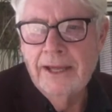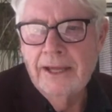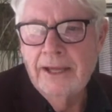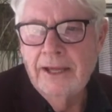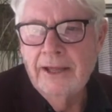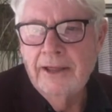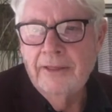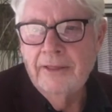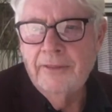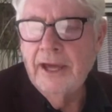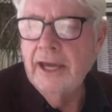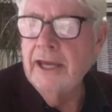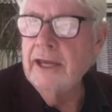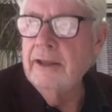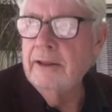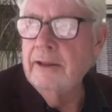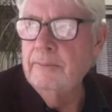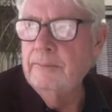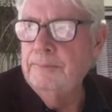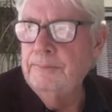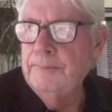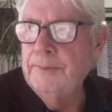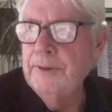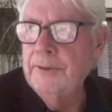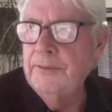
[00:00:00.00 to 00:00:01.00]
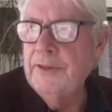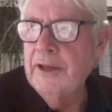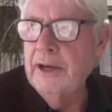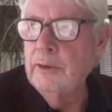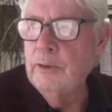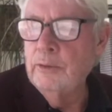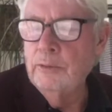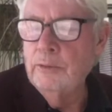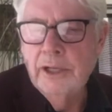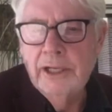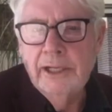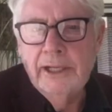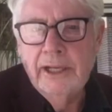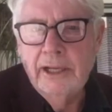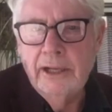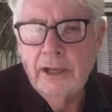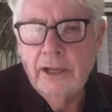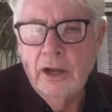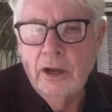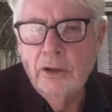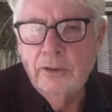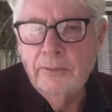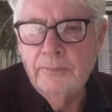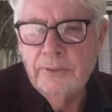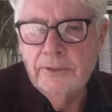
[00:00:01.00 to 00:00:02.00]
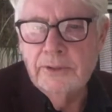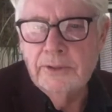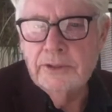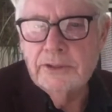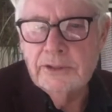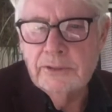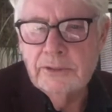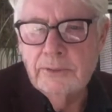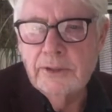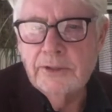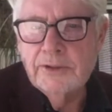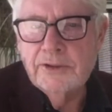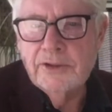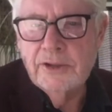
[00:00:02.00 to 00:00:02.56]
but they were really open to it.